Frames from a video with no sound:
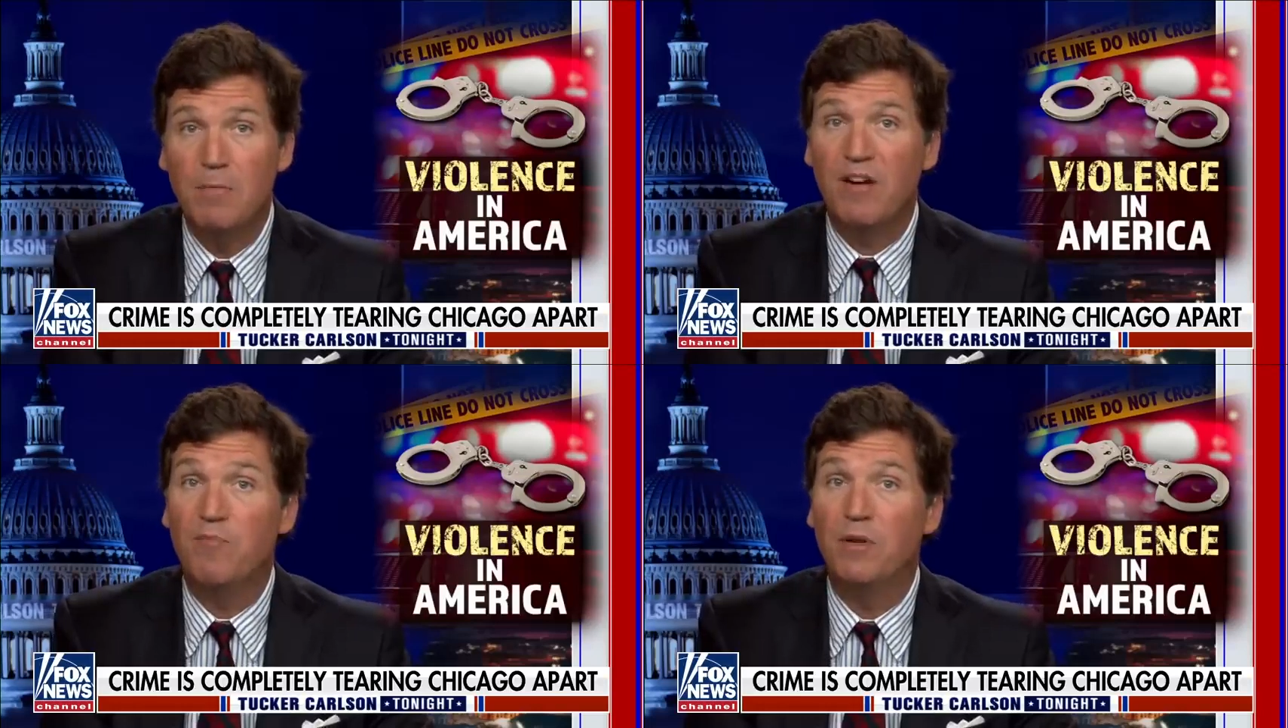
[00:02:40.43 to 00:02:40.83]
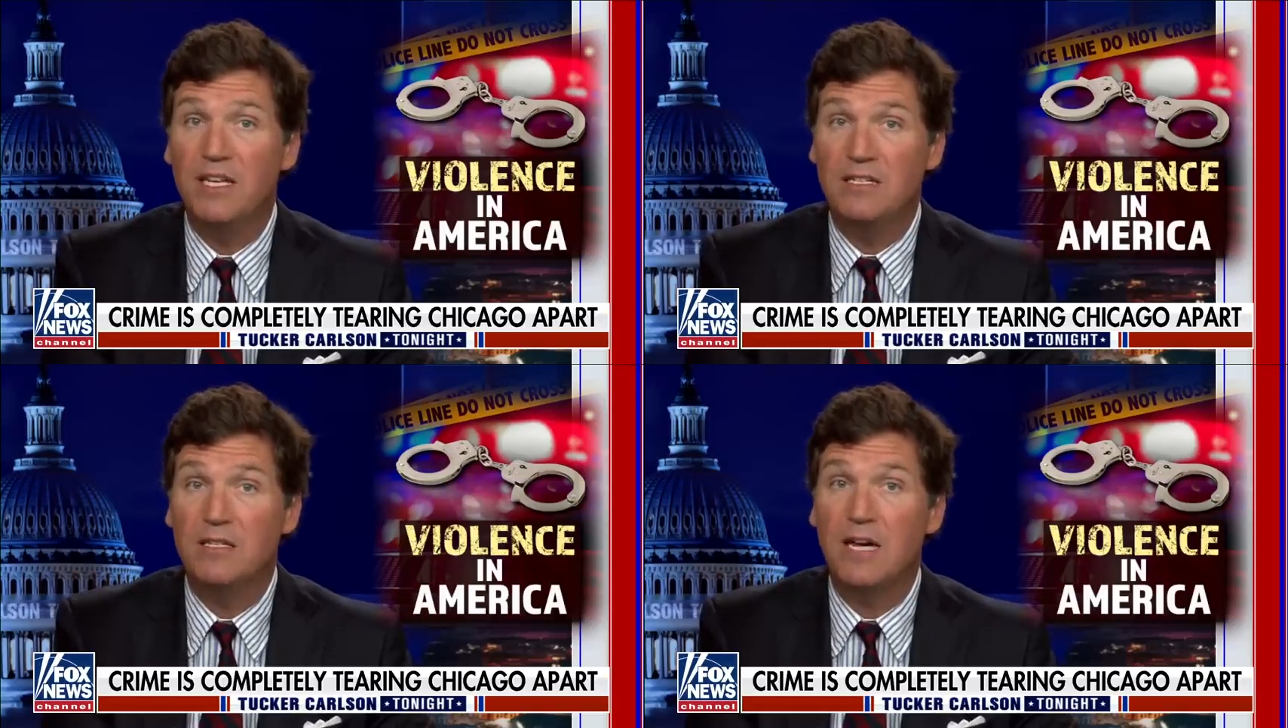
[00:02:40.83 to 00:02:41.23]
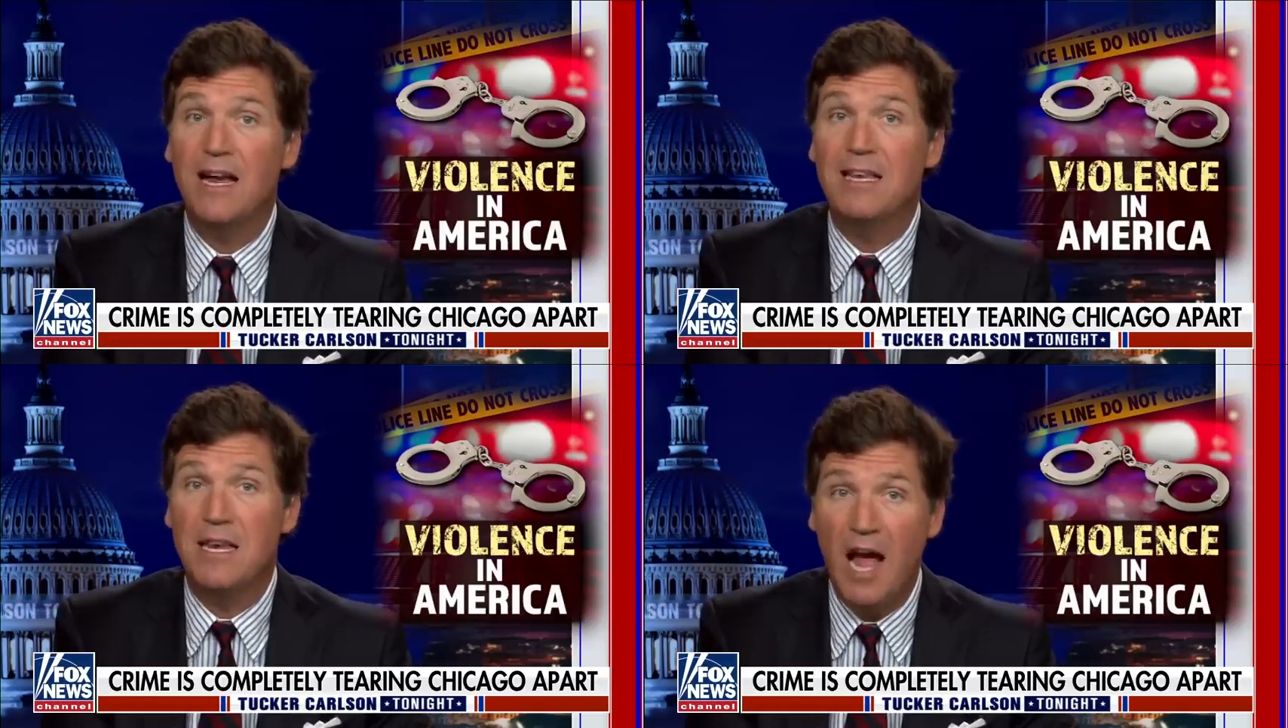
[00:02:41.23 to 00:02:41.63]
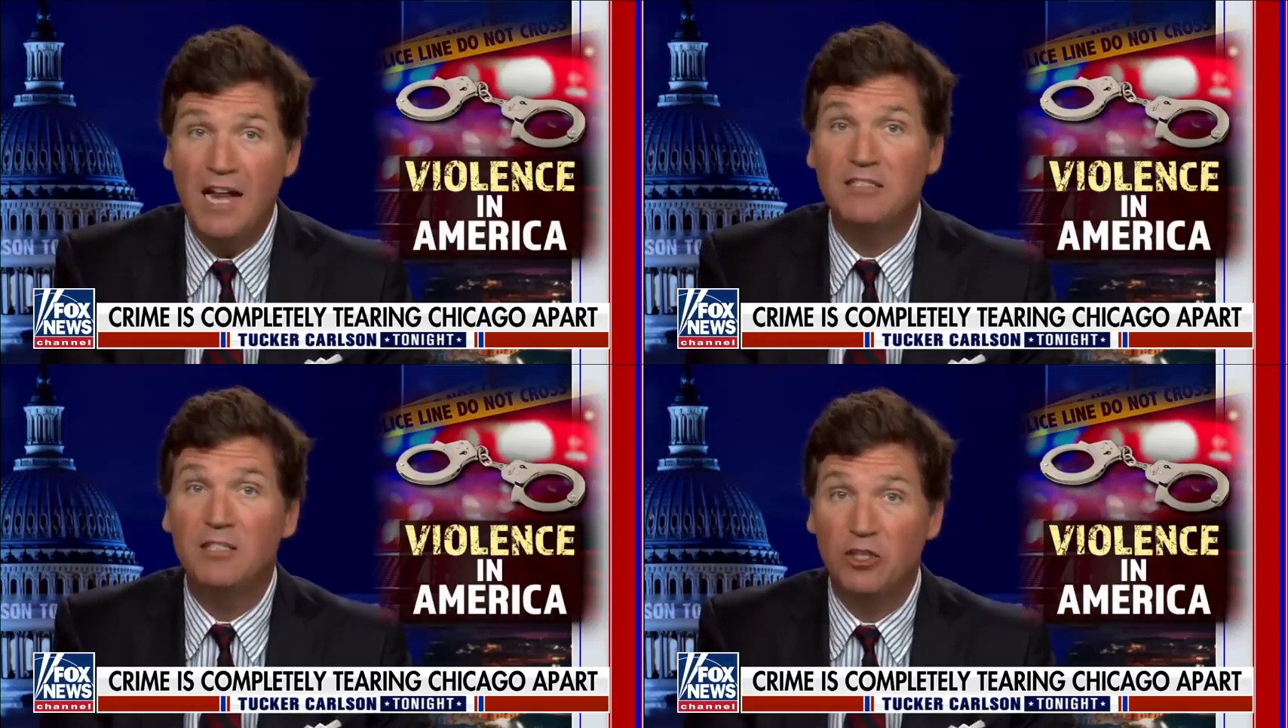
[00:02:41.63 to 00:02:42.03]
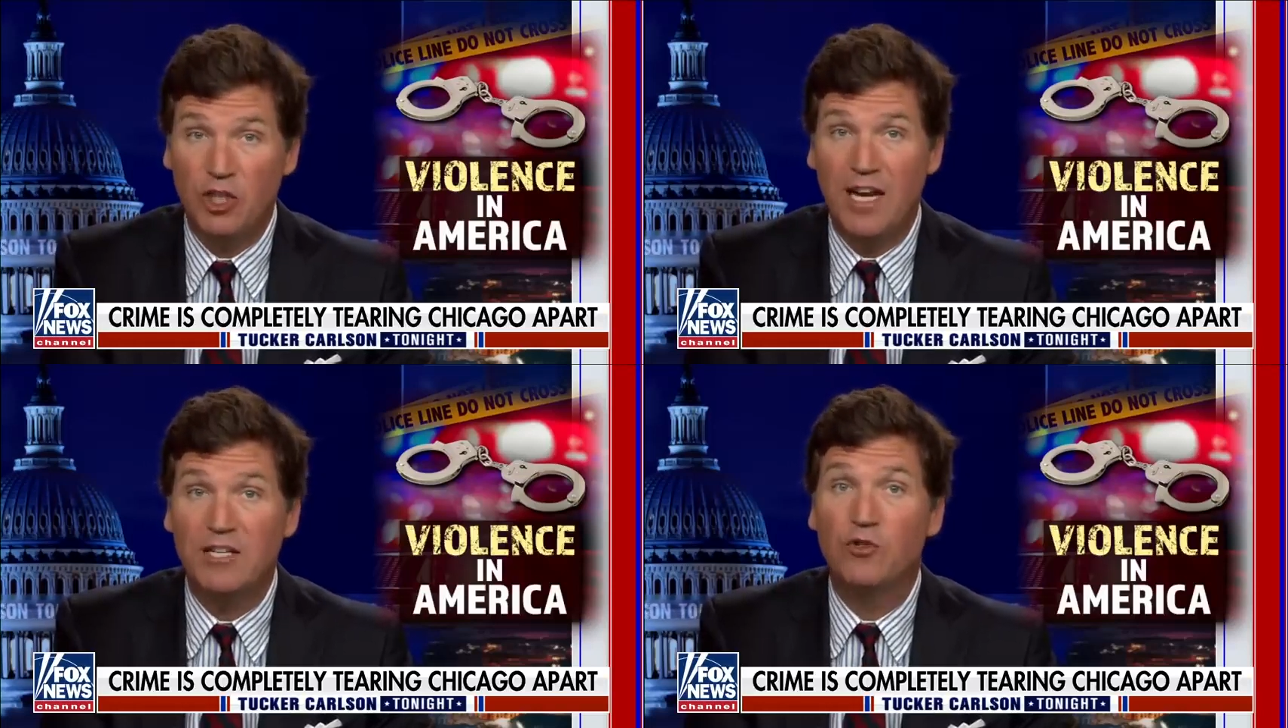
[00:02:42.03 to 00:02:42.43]
But if police decide not to
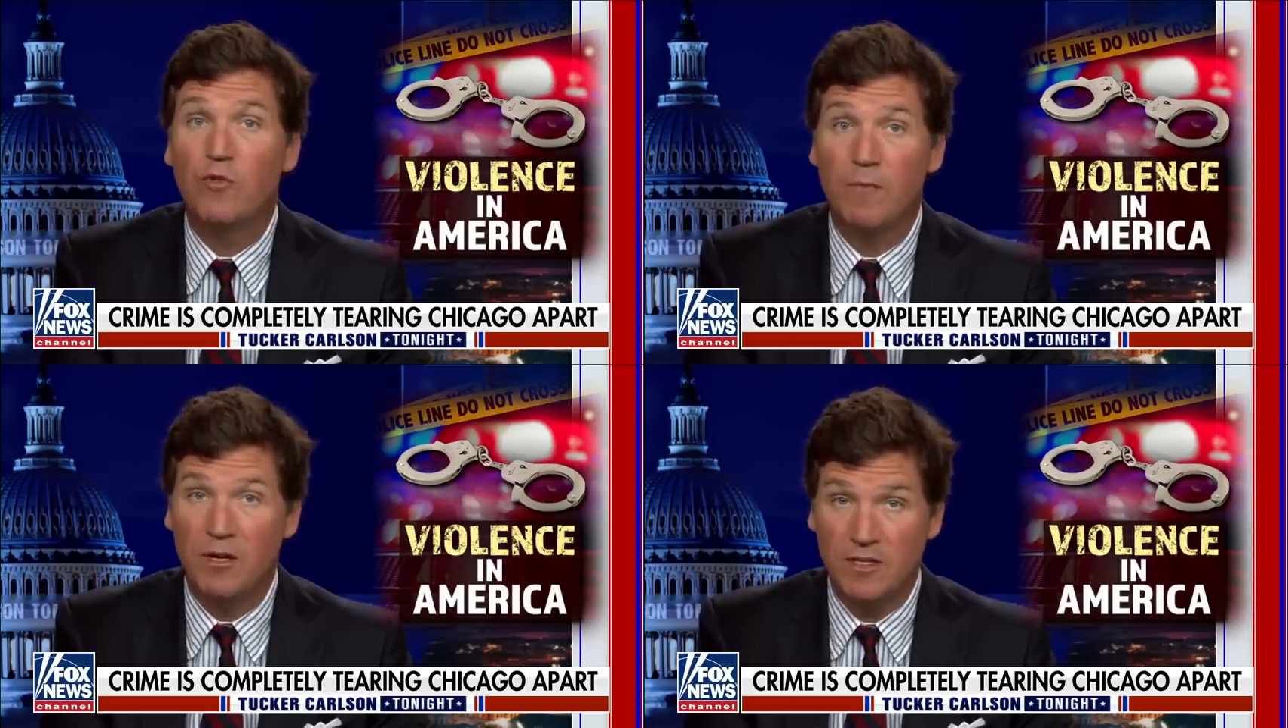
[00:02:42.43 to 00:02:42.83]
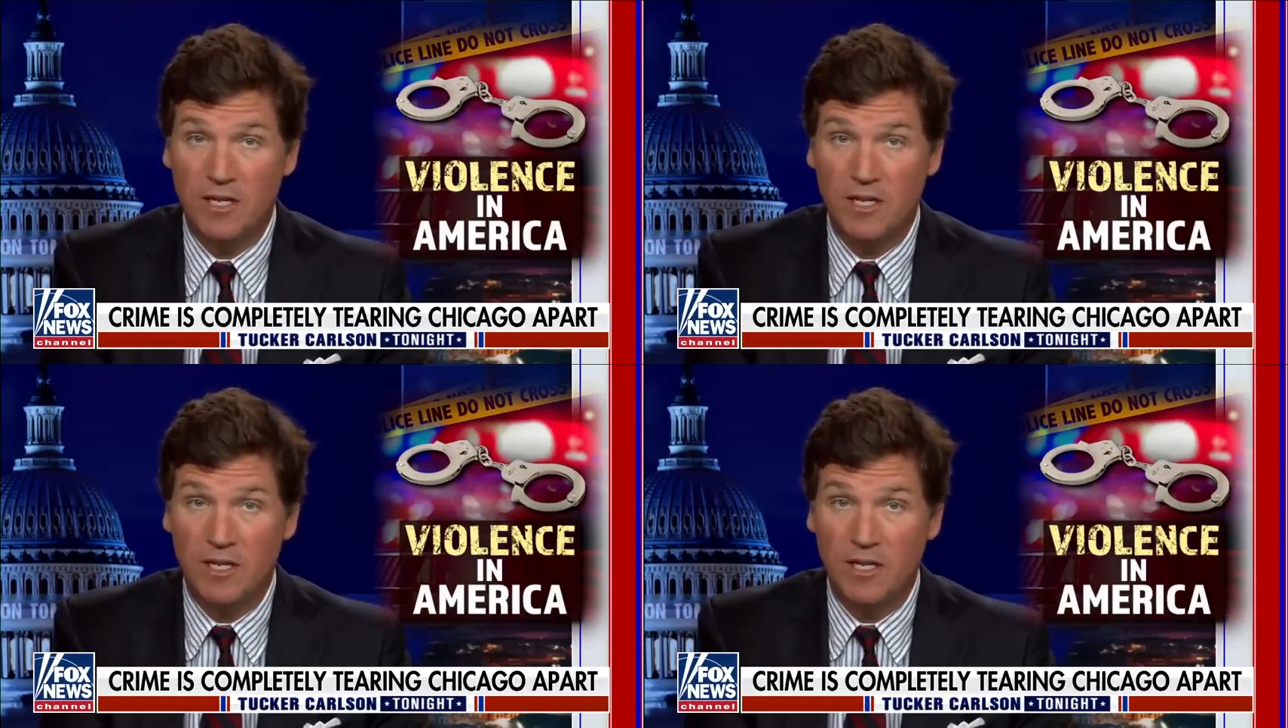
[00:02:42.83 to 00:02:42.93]
chase criminal